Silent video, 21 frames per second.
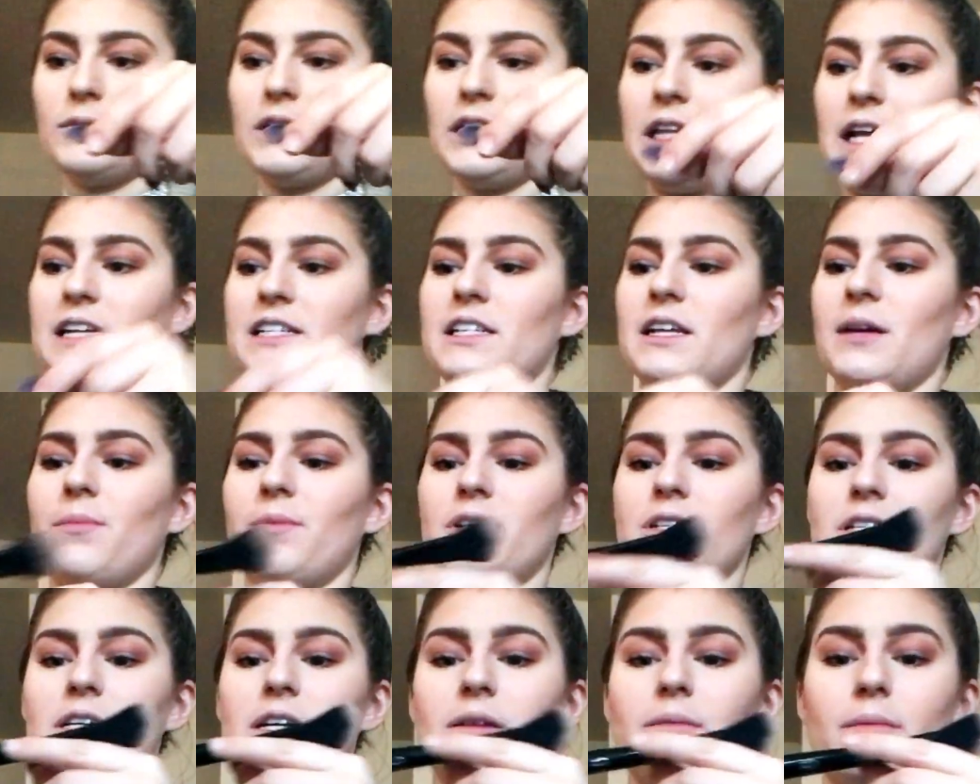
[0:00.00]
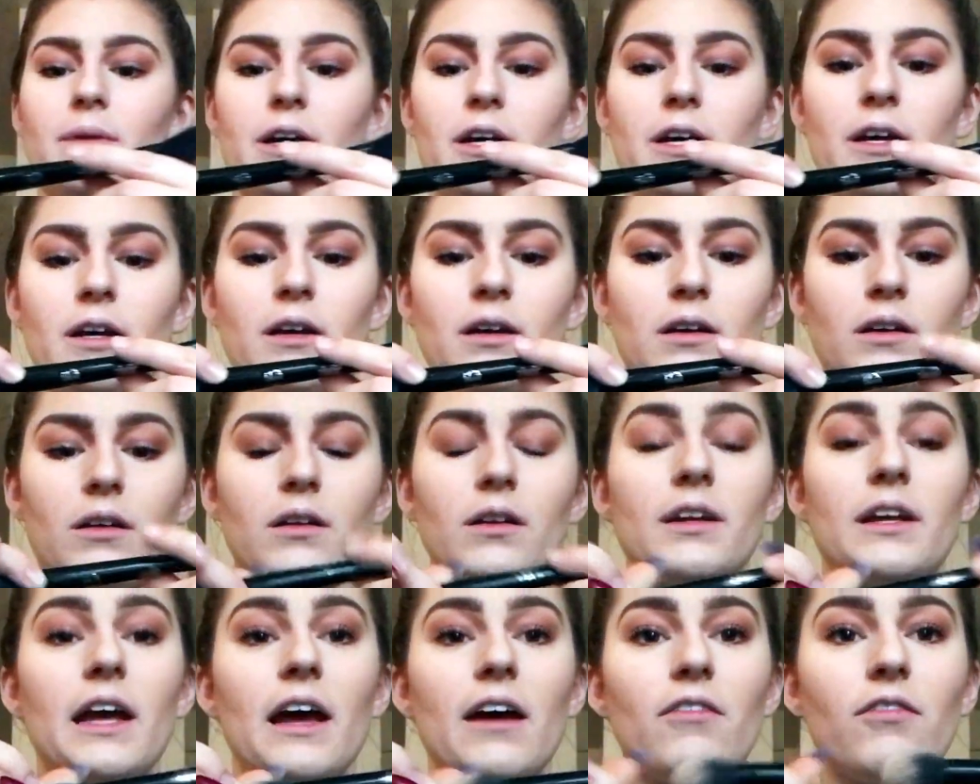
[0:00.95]
Lastly, I'm going to take my
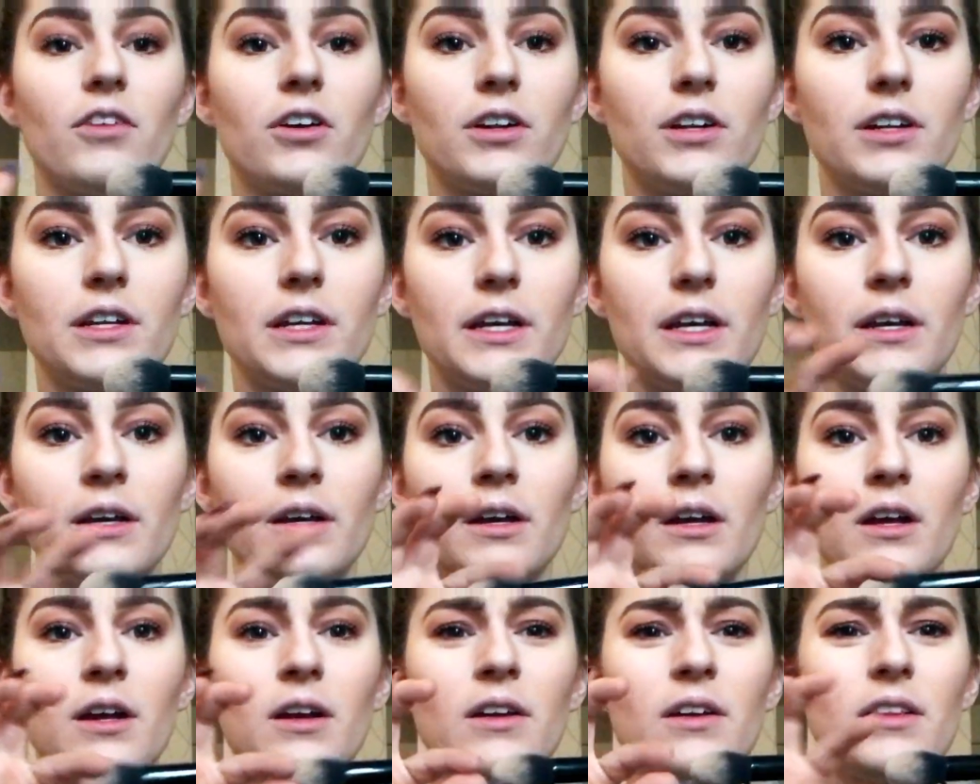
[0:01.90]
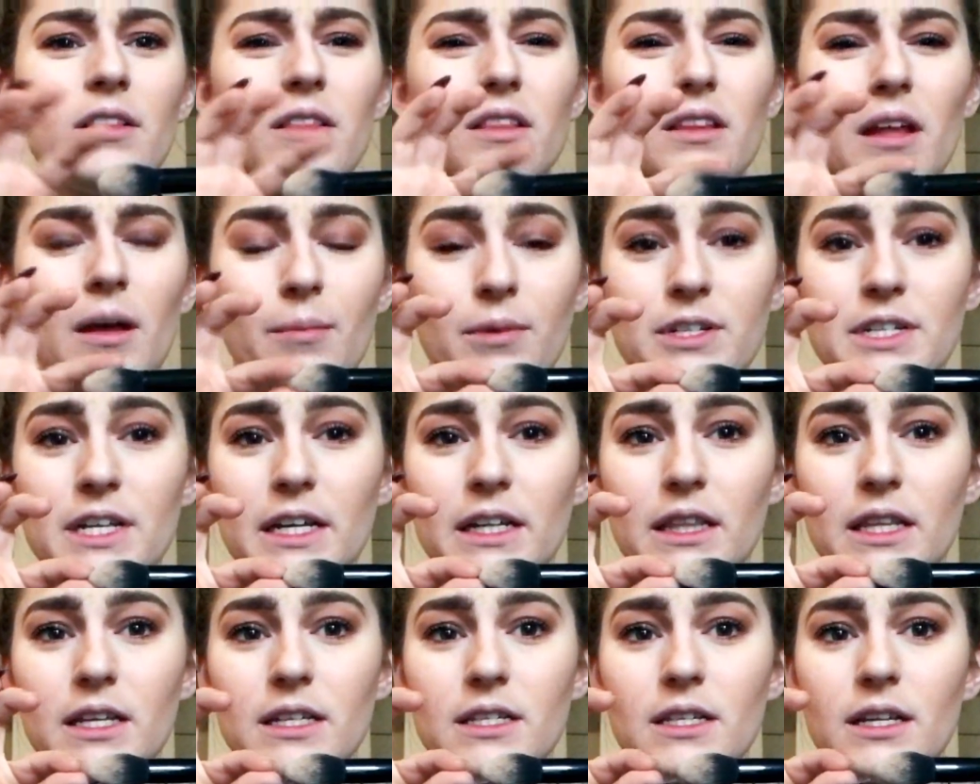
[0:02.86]
Kat Von D. I'm going to take
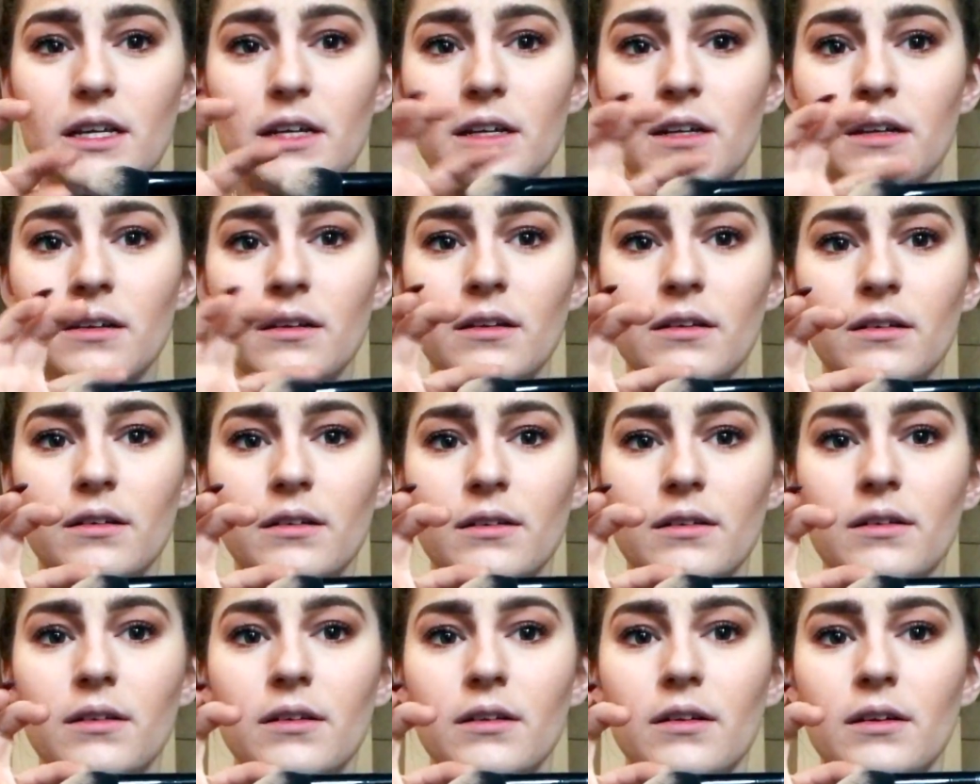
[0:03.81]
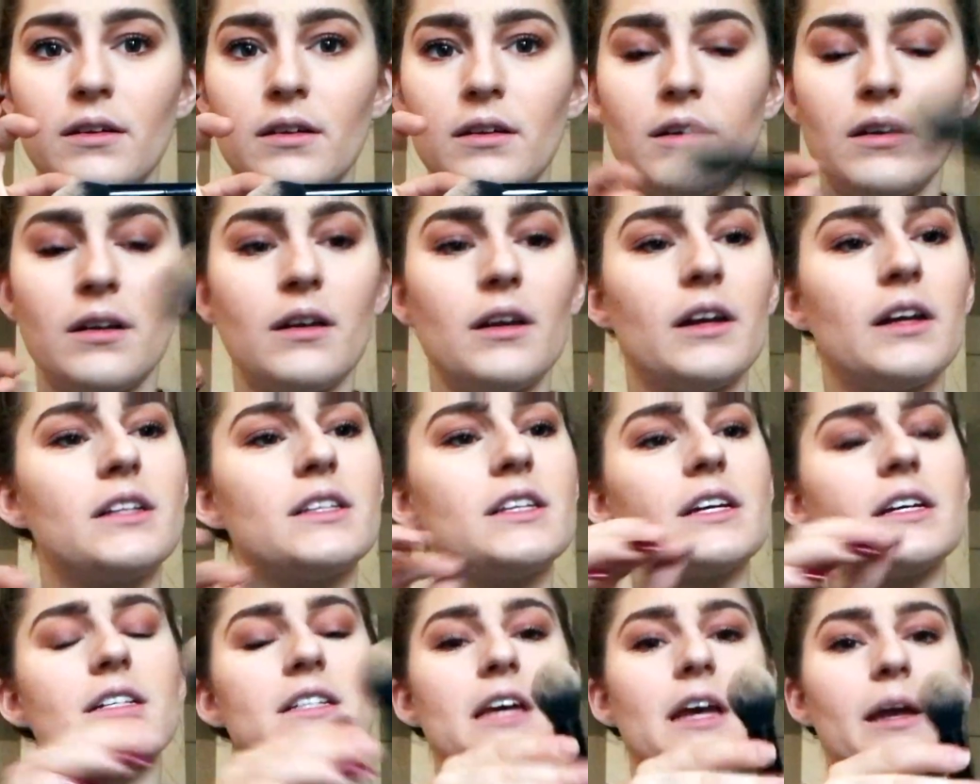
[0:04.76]
this end. It's
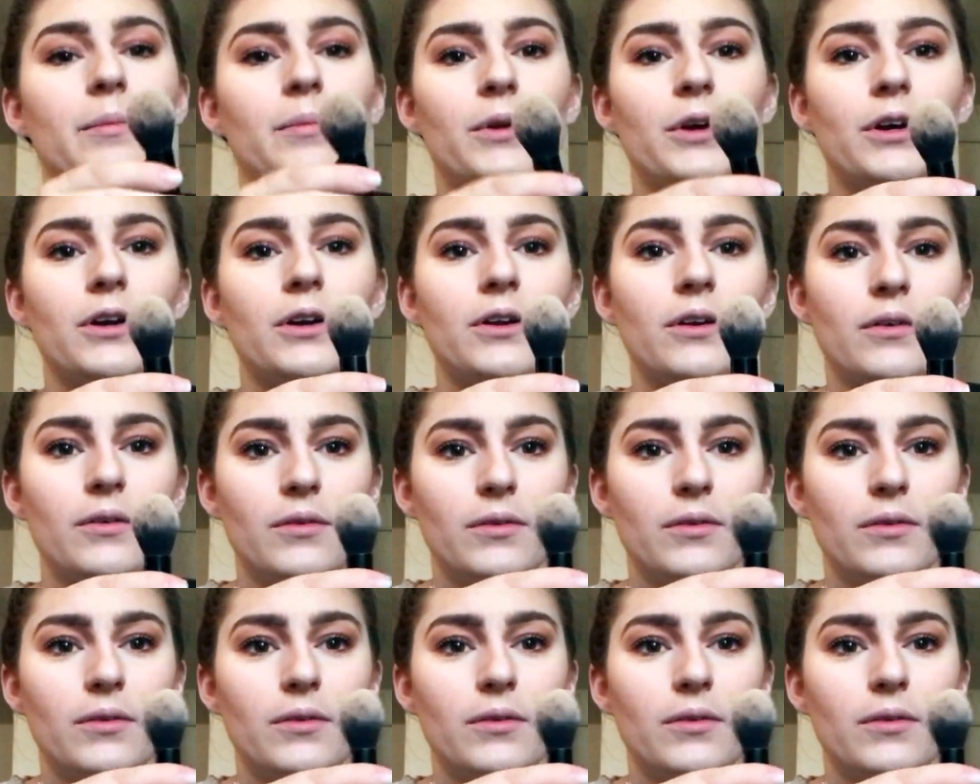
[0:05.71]
like tapered.